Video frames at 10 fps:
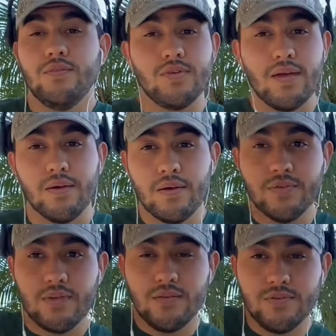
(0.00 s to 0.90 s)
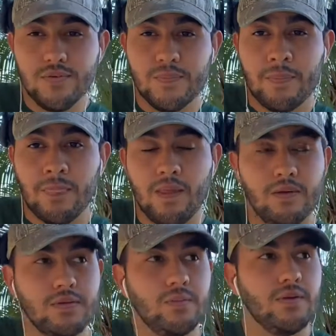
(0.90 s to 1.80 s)
Dragon Girl statue. I was
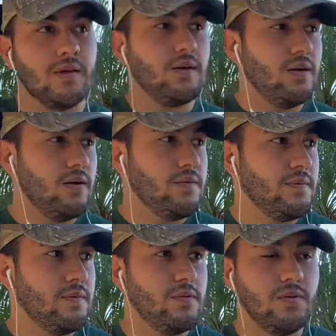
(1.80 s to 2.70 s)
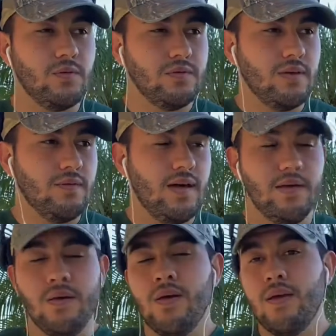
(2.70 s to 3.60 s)
able to get her for a retail value,
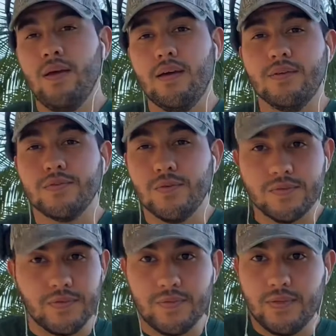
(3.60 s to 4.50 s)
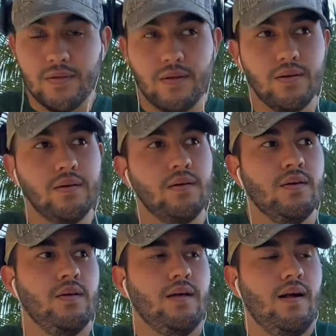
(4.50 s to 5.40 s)
and I sold for $1,500.
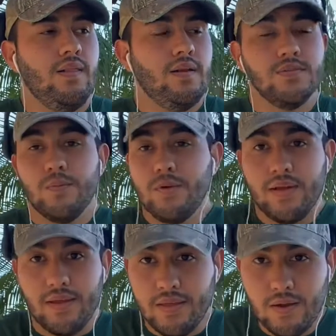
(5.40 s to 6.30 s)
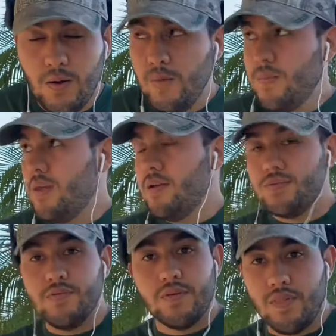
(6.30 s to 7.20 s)
And then I was able to get an Ito, and I
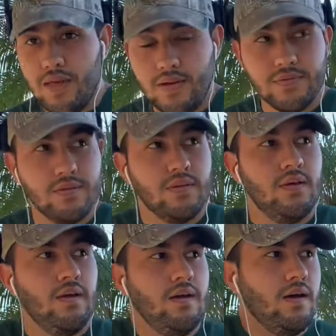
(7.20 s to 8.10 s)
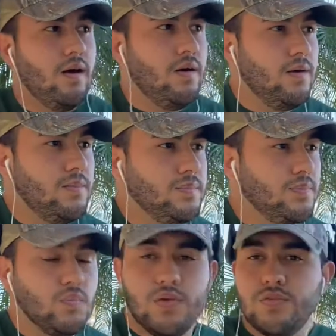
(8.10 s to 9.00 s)
sold for $1,000.
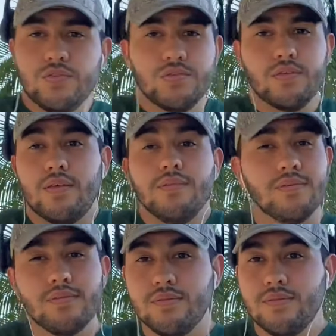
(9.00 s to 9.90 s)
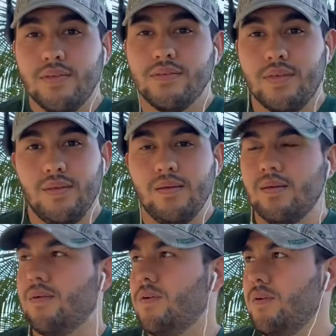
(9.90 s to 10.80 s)
But consistency is key,
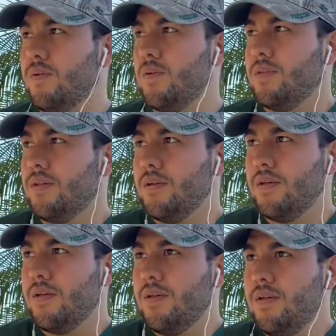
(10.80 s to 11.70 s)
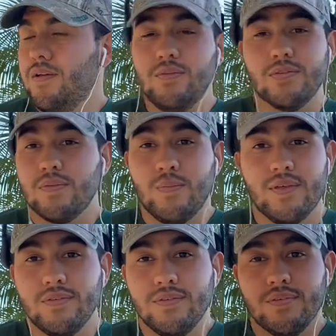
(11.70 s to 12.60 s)
real deal. You just have to be
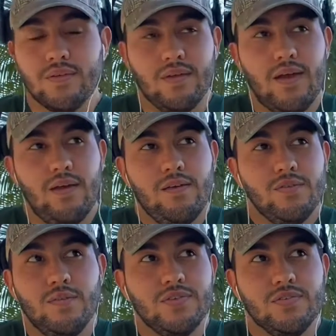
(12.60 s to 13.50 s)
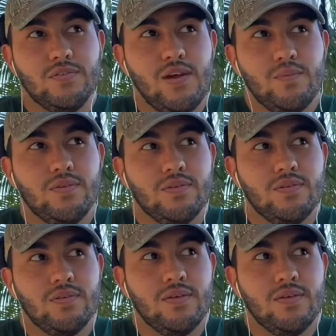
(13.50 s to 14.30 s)
consistent. I haven't missed a drop since